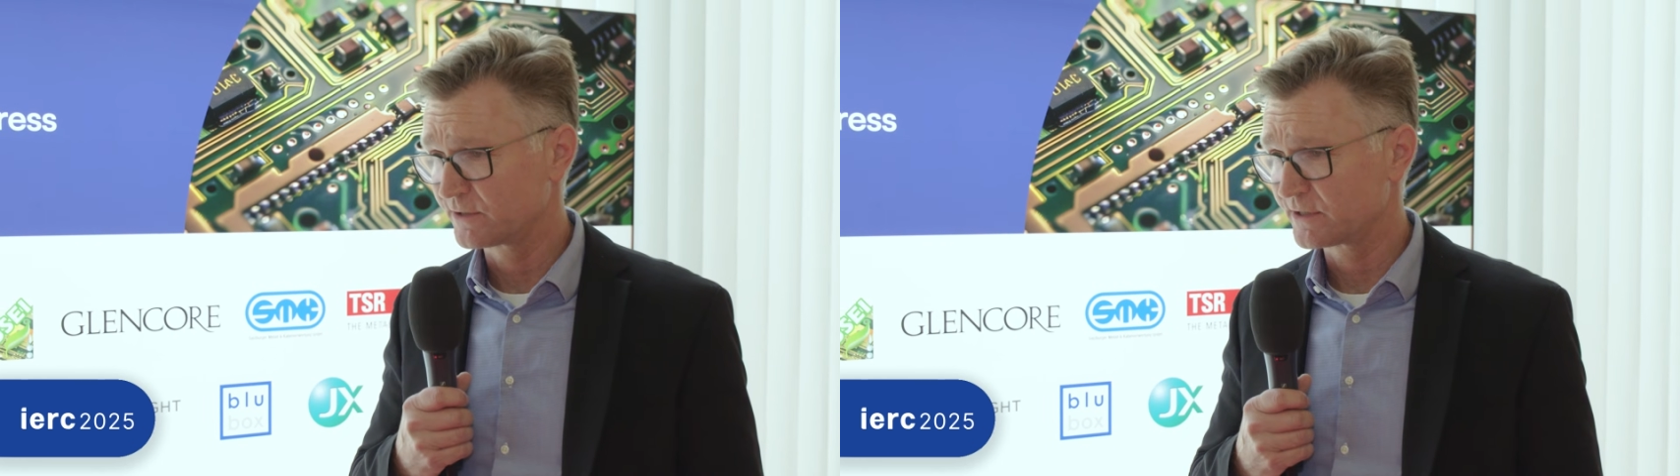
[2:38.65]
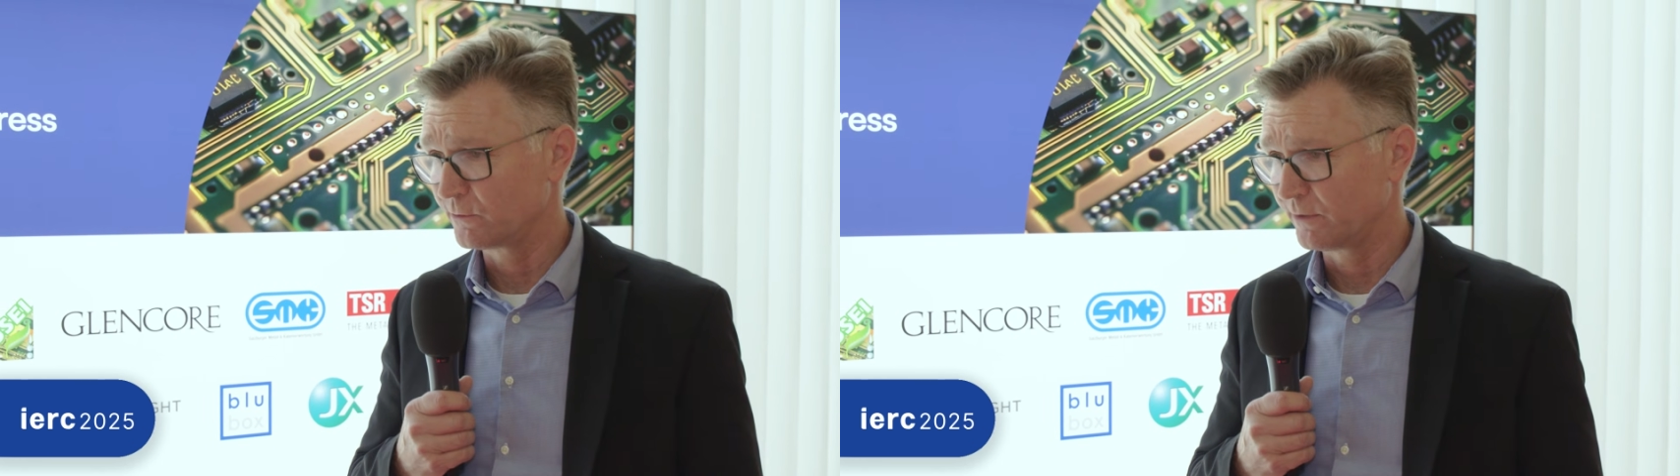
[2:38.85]

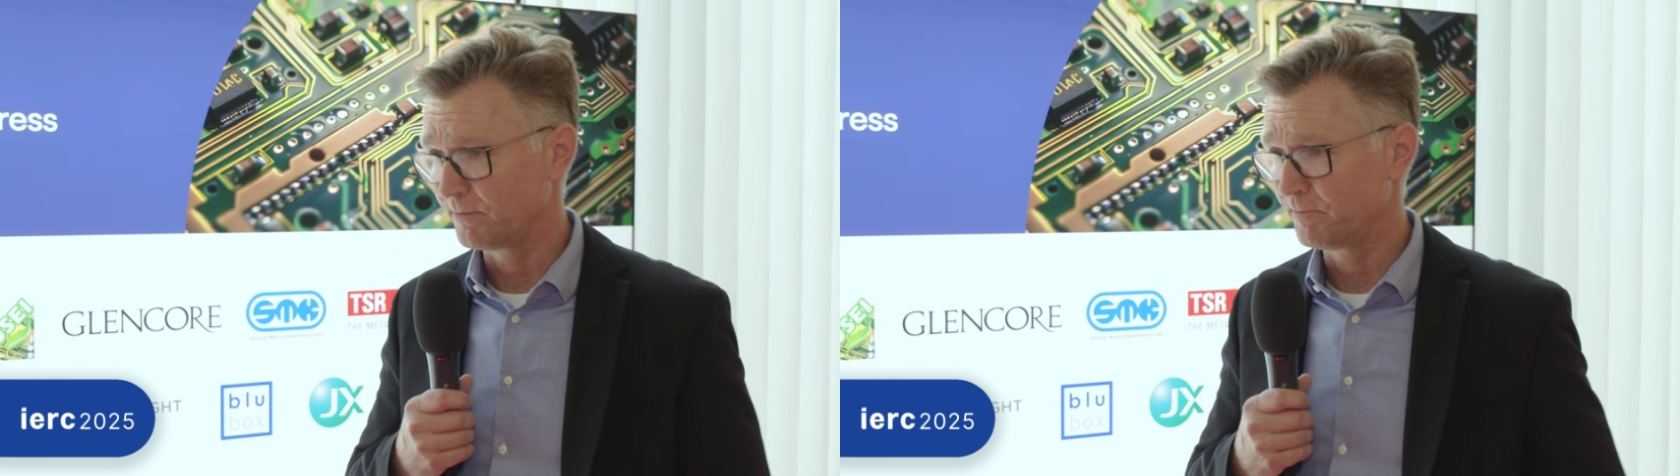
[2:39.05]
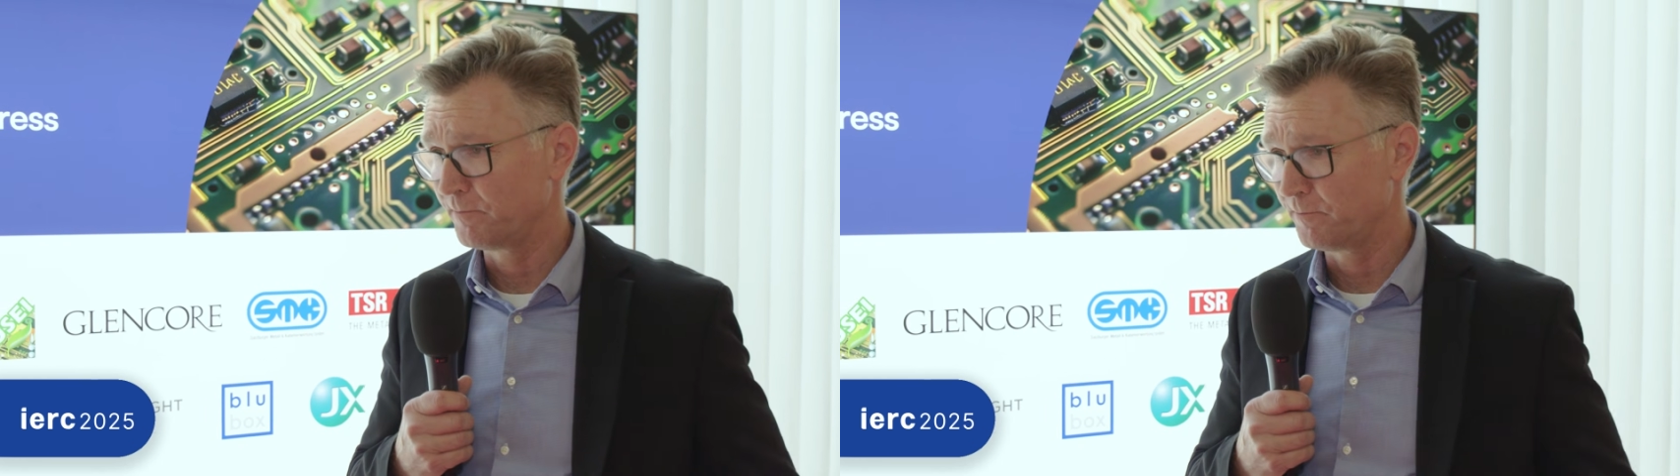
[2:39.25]
so the
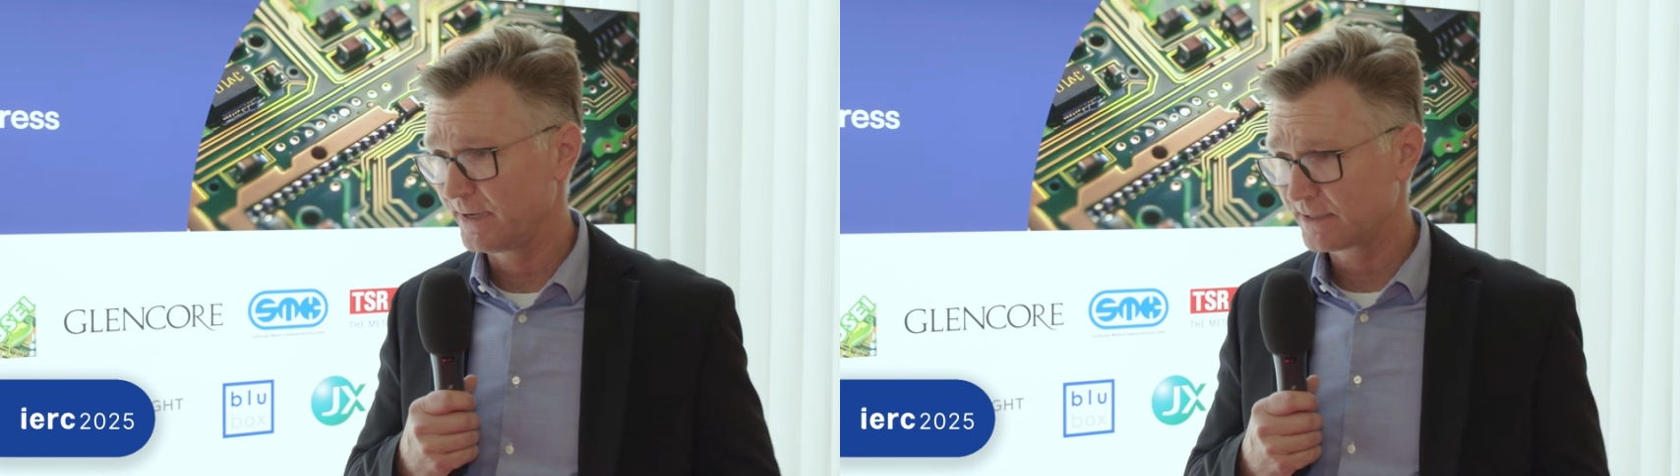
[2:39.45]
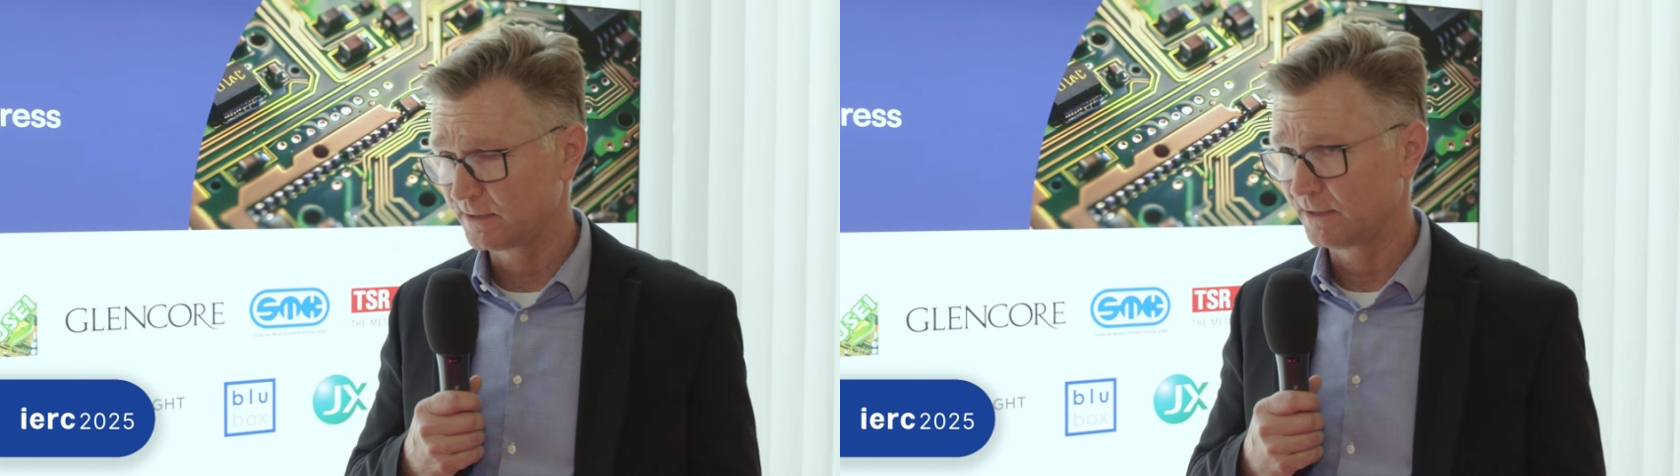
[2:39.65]

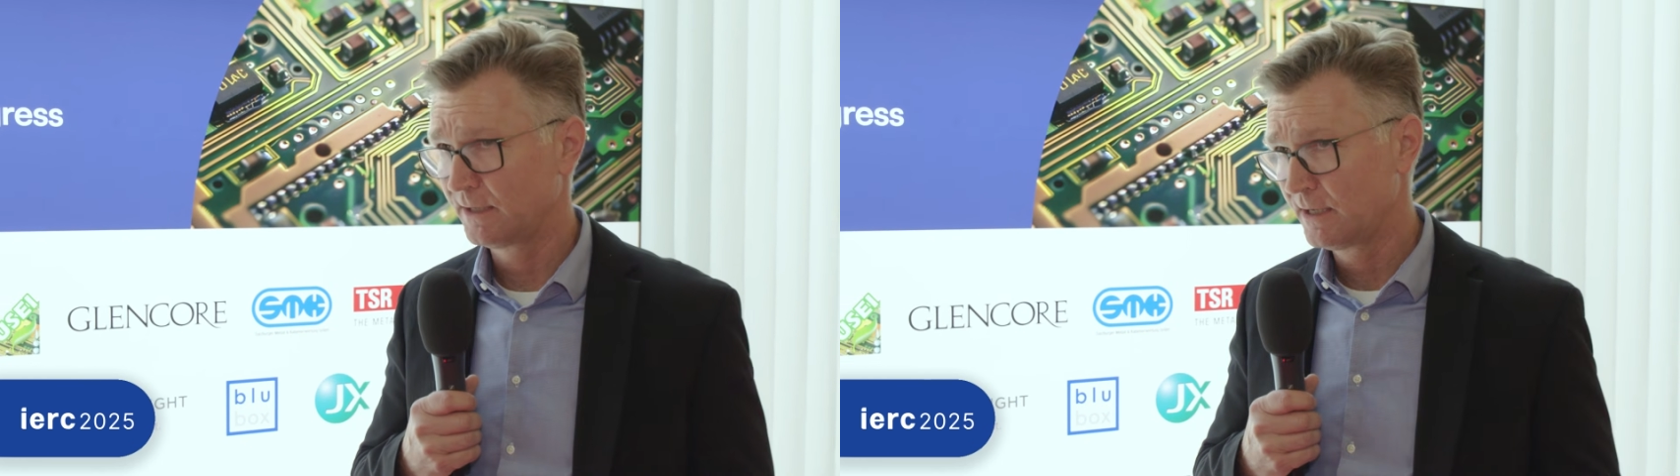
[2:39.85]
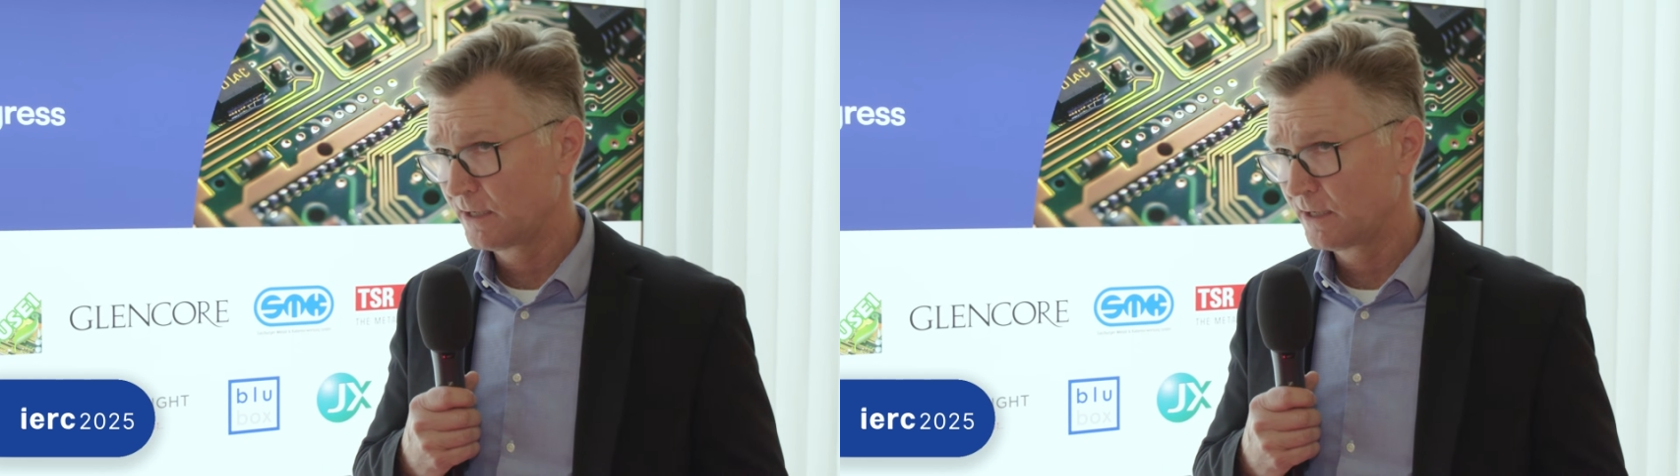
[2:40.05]
metal